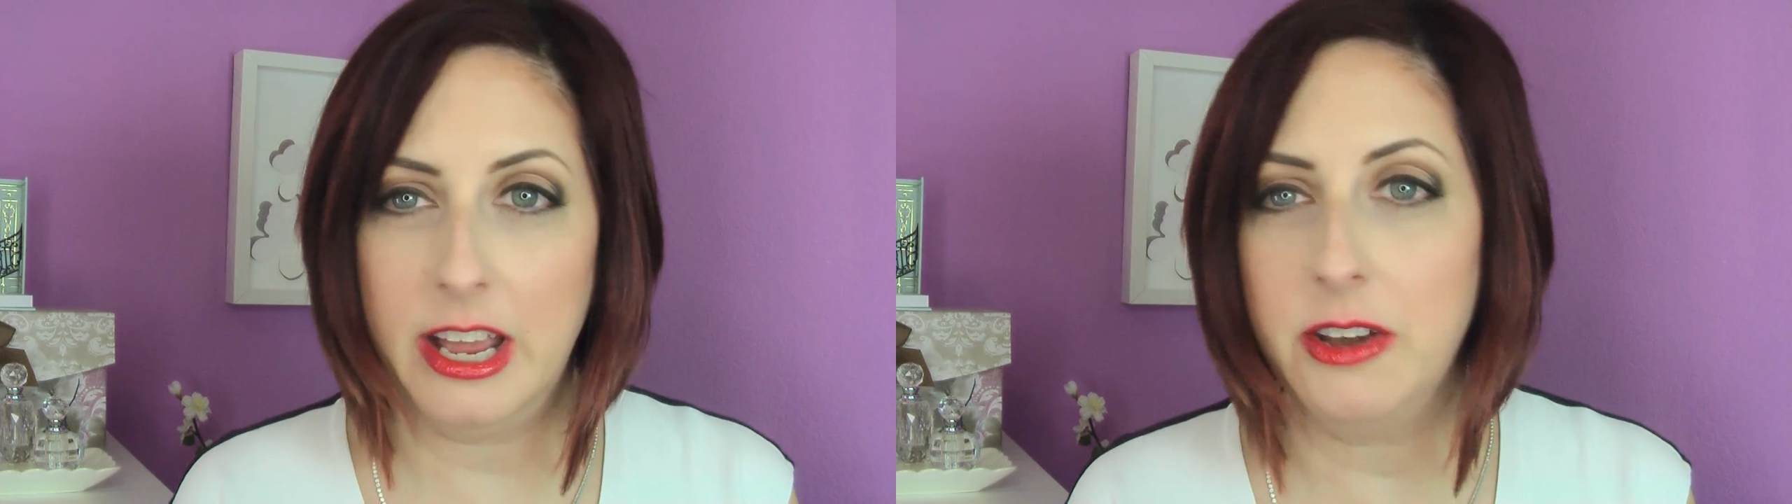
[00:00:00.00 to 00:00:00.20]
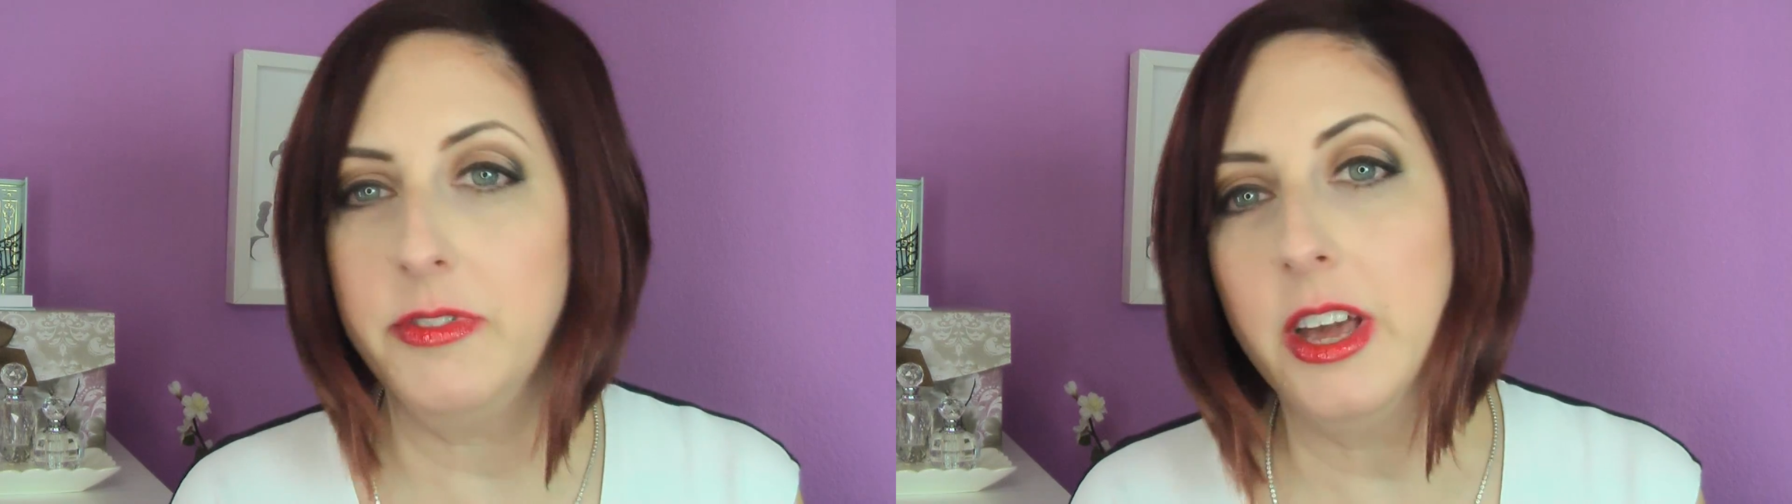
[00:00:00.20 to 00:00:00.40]
I
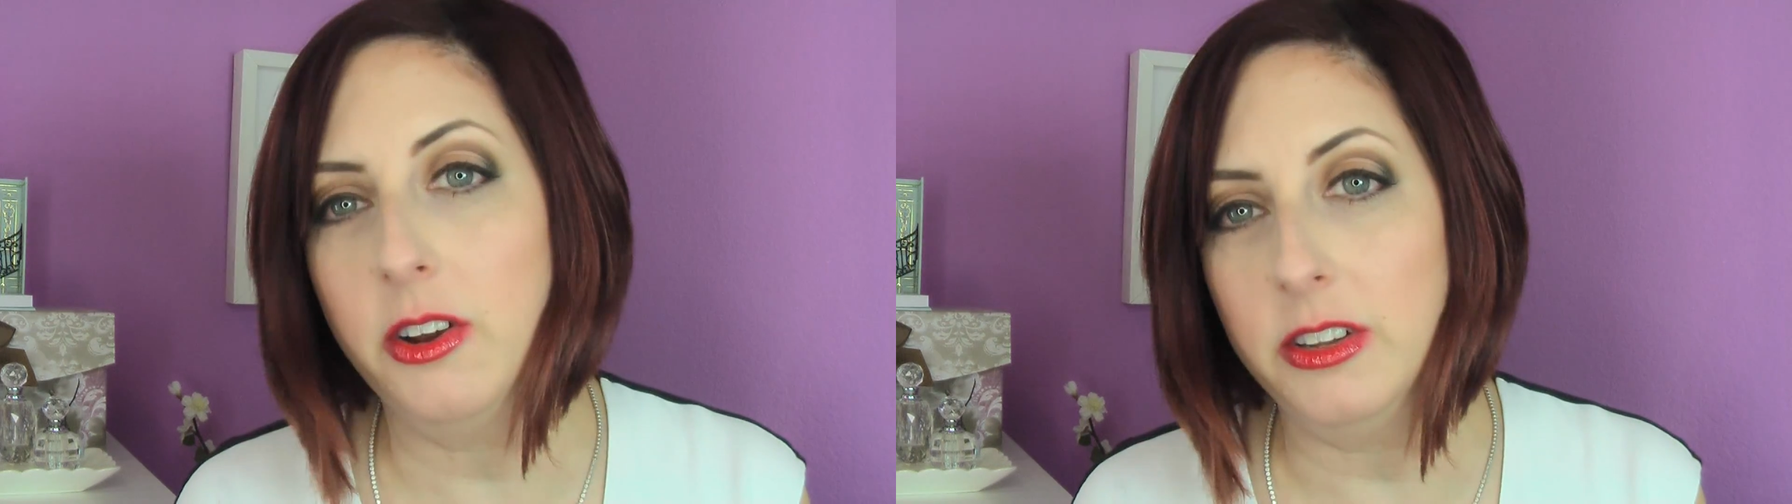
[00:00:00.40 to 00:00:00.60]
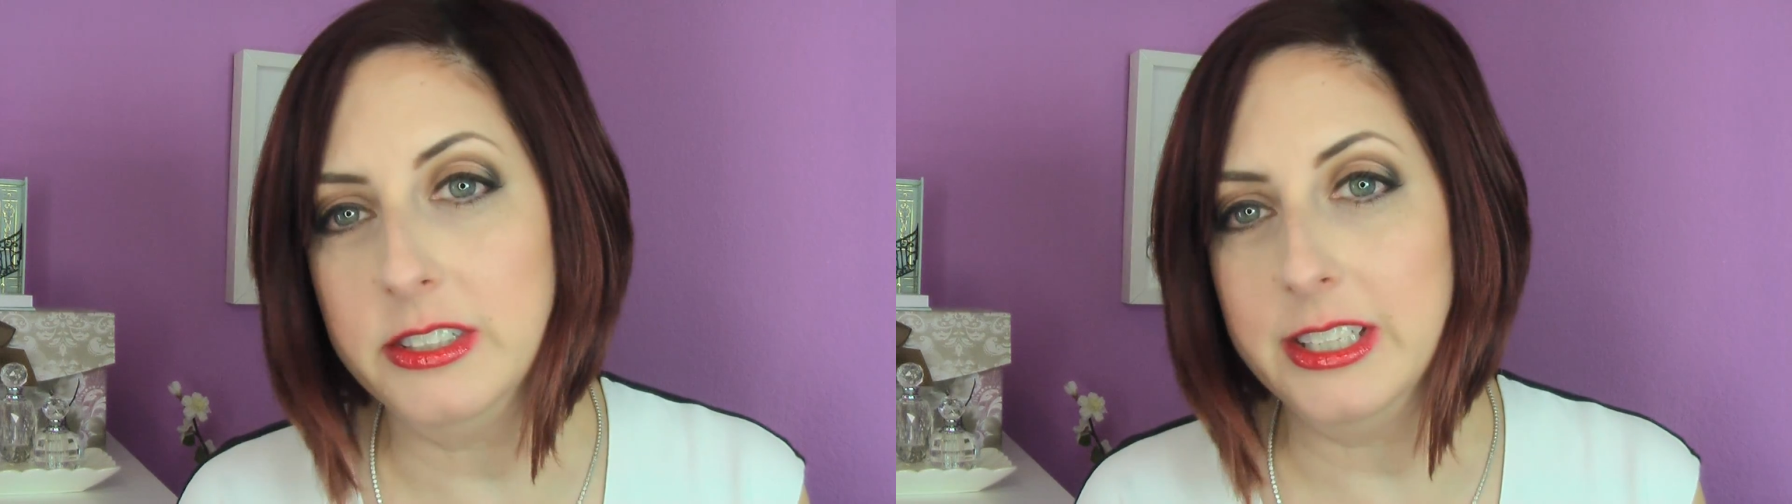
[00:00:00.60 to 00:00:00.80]
have that
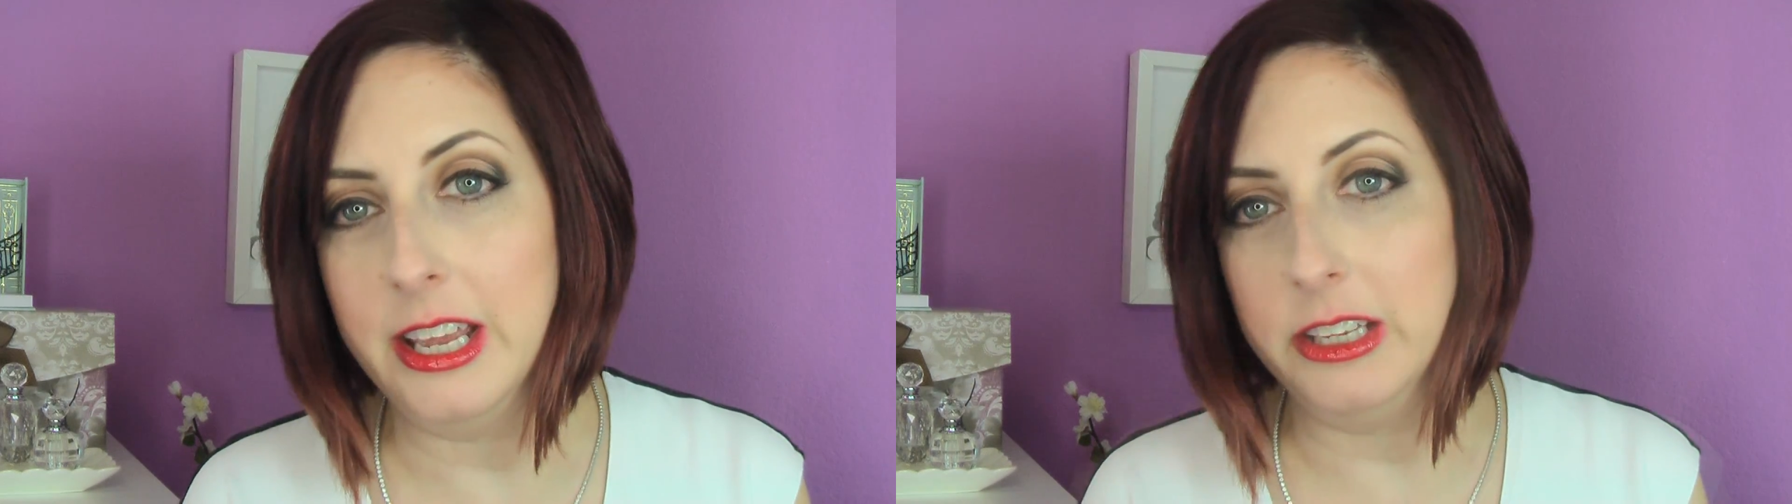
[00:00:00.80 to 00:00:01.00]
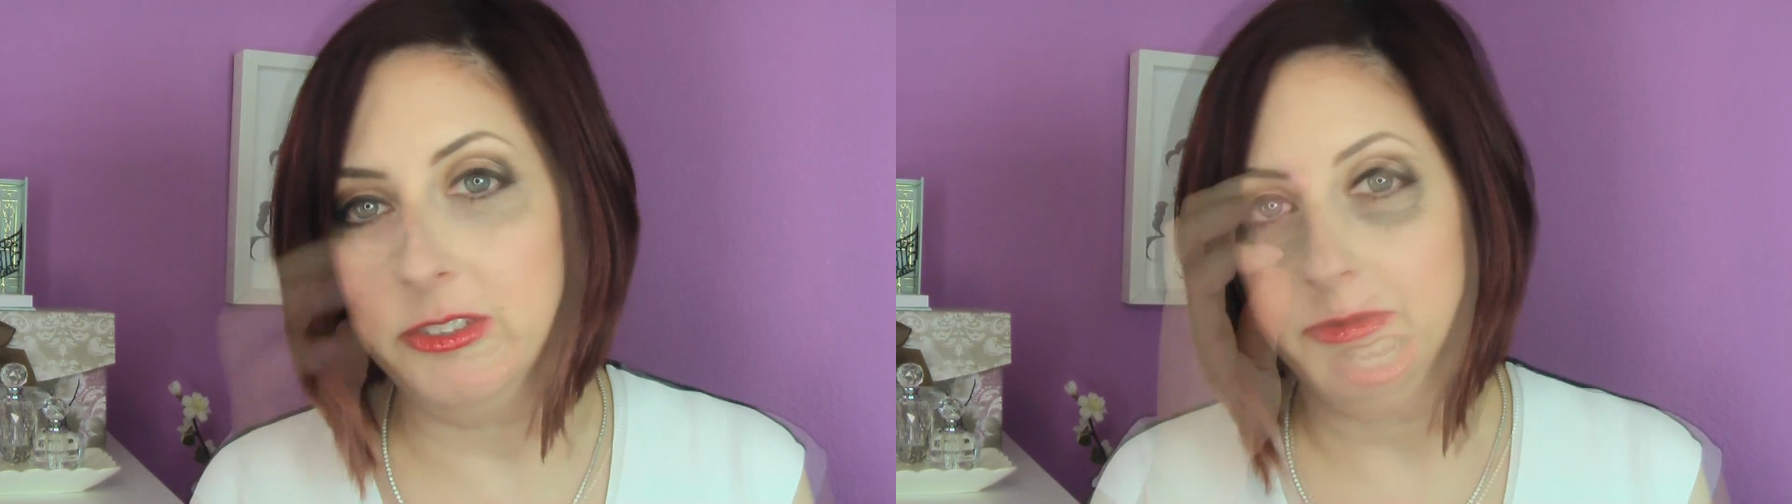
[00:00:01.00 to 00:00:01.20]
on today.